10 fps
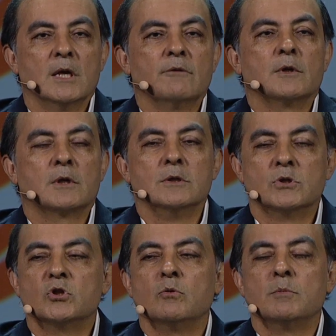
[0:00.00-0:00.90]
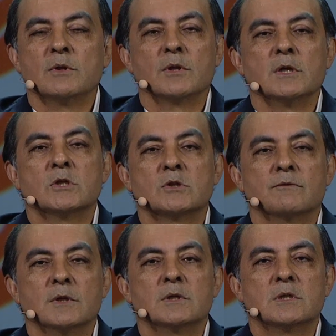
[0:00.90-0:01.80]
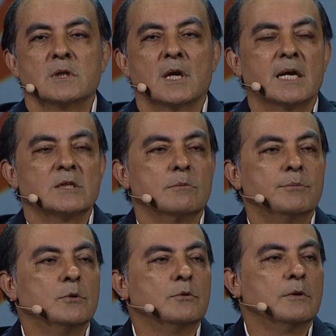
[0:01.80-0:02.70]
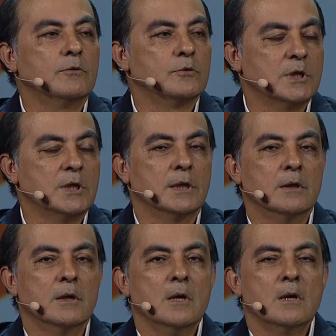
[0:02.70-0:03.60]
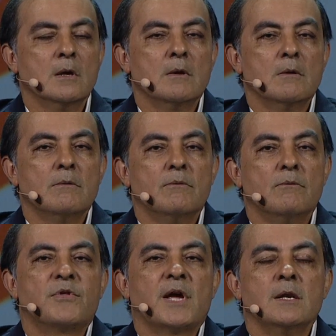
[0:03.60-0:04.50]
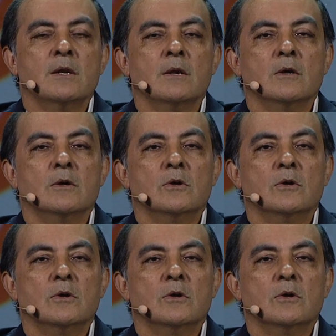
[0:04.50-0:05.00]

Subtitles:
If the consumer thinks of this as a beauty routine, then